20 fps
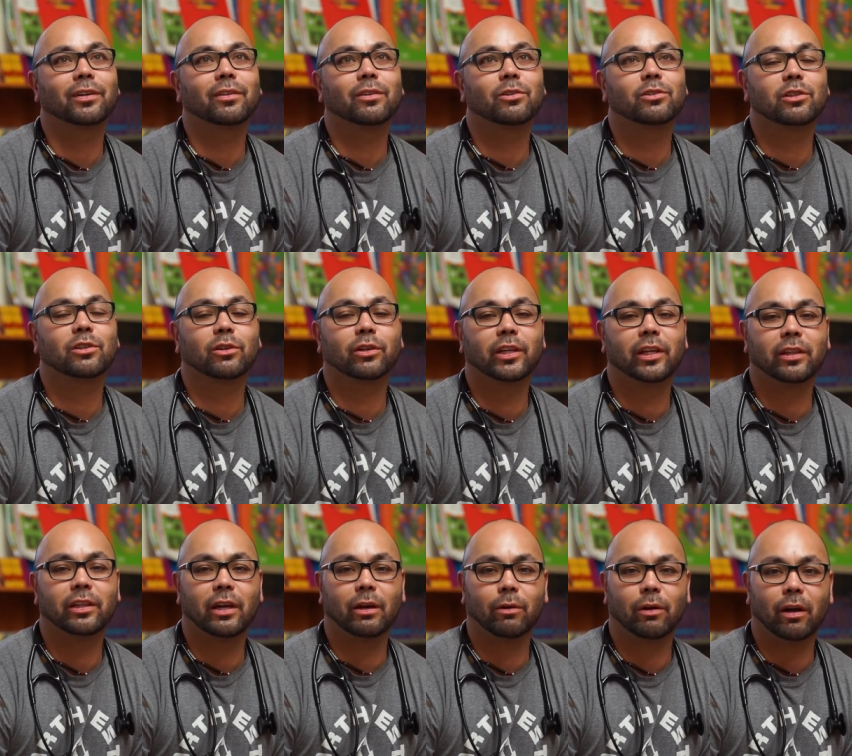There's a little
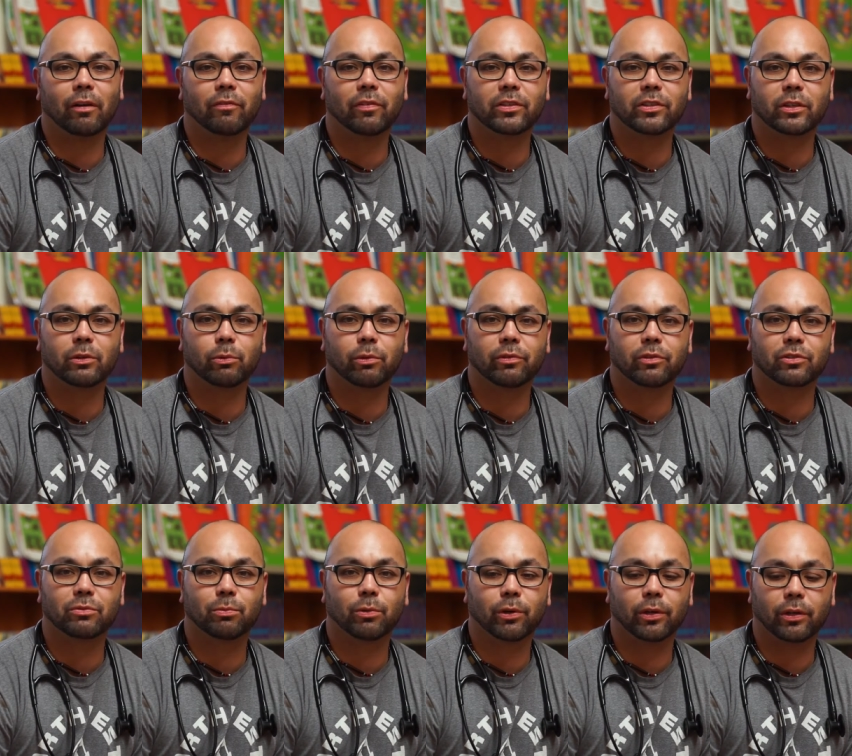kid that I visited with
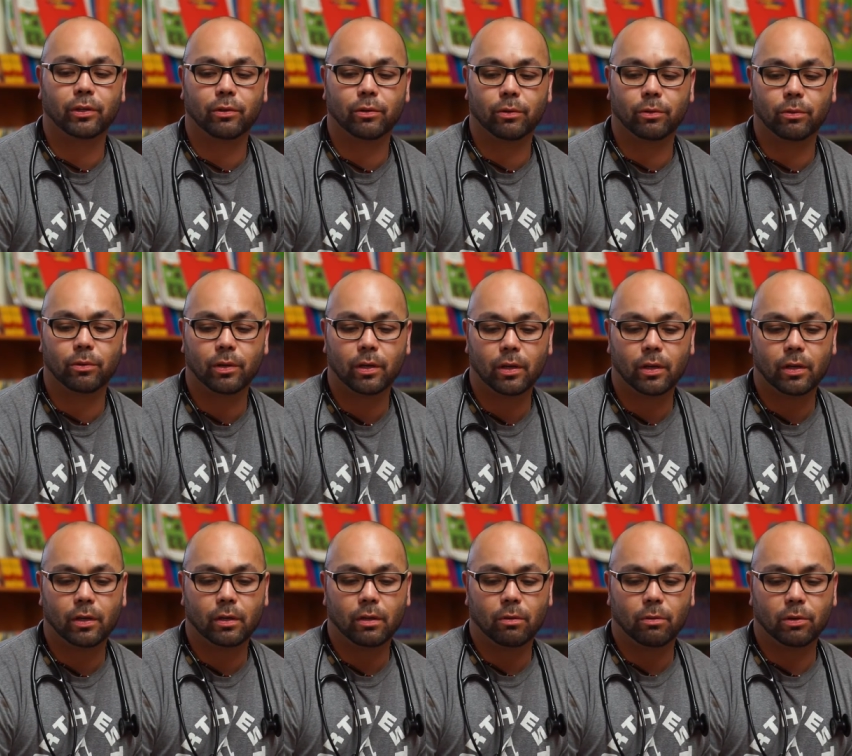this morning who
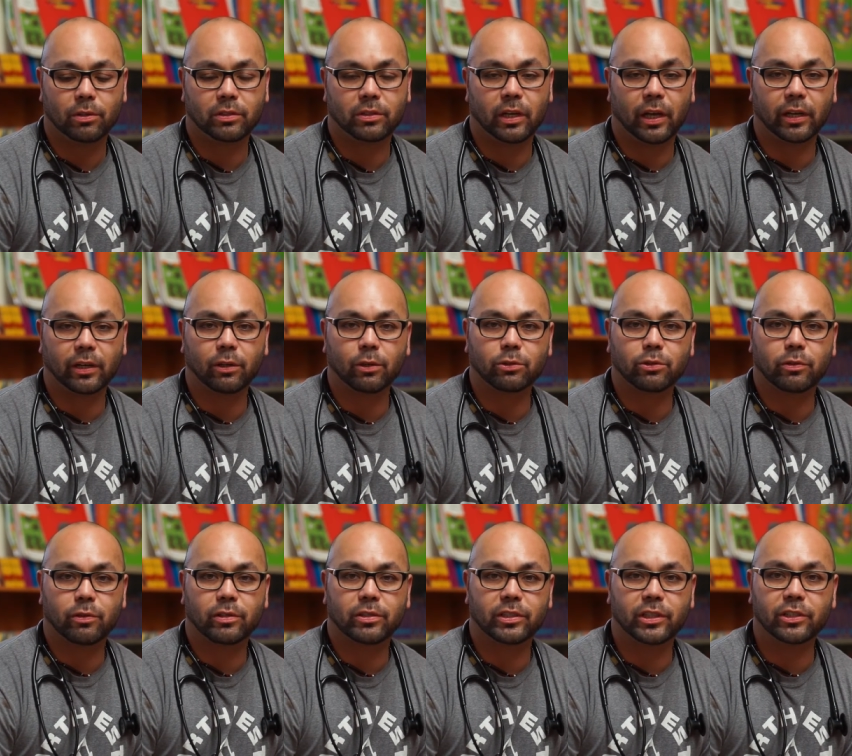was
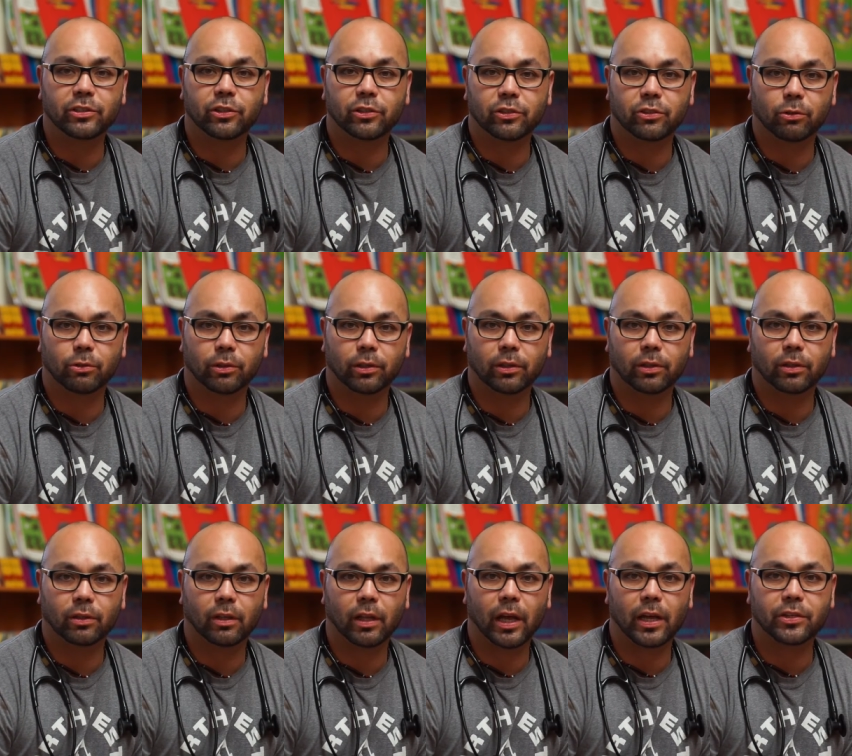diagnosed with a seizure disorder
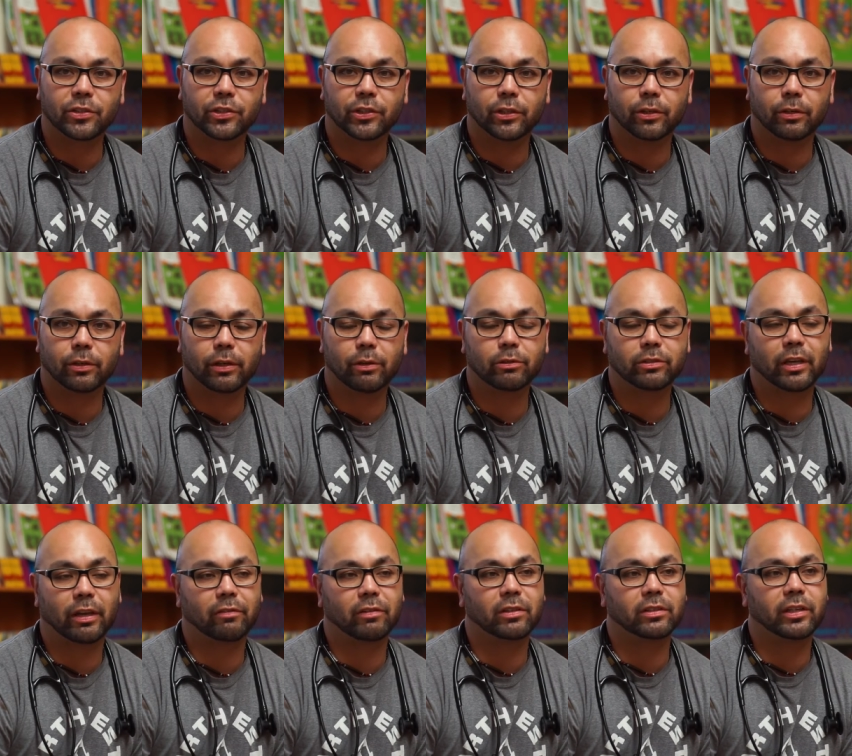last year. He was
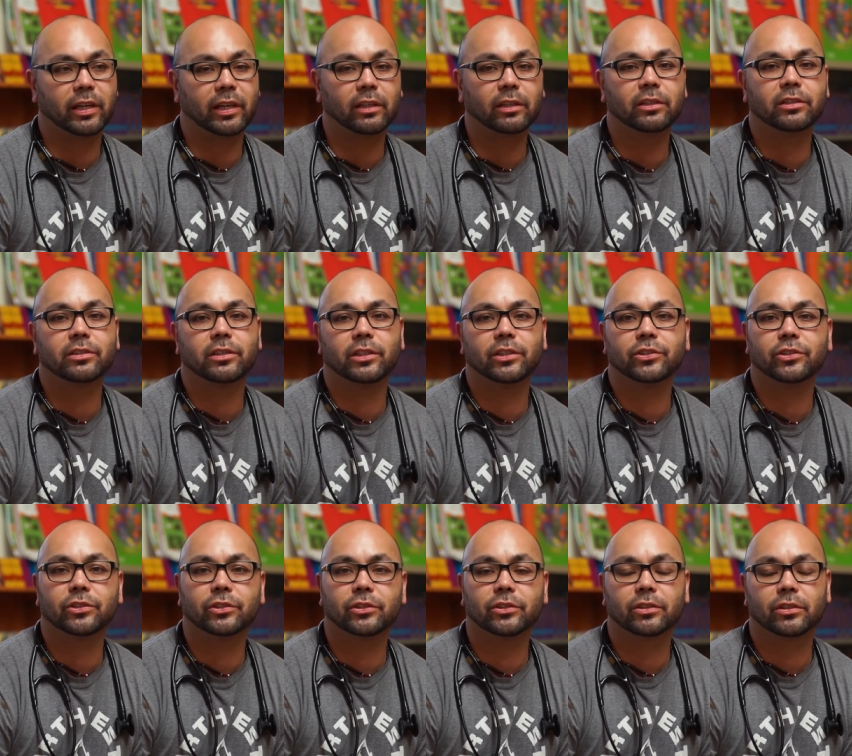having daily
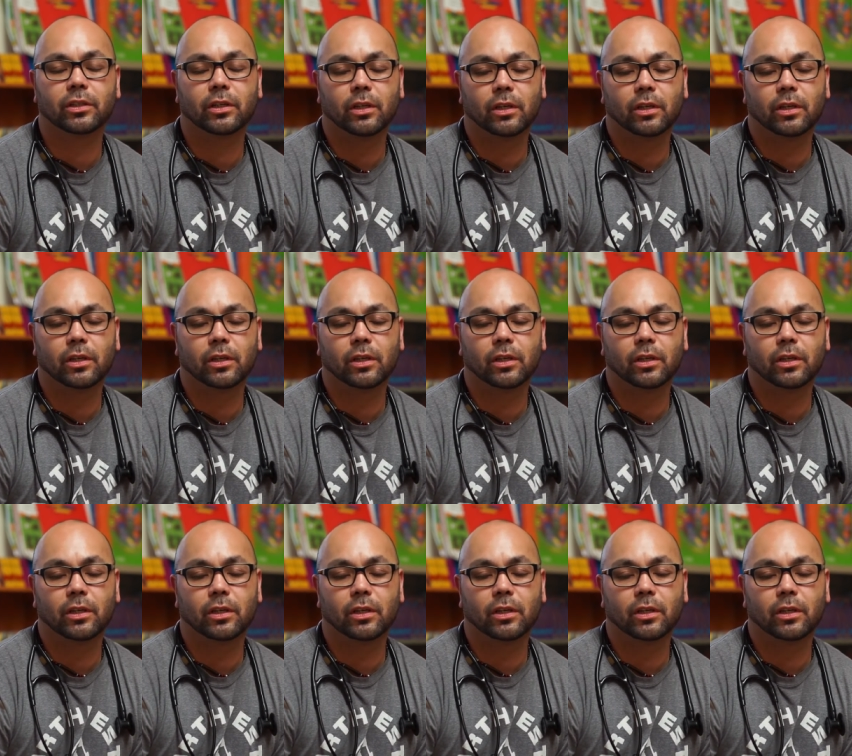seizures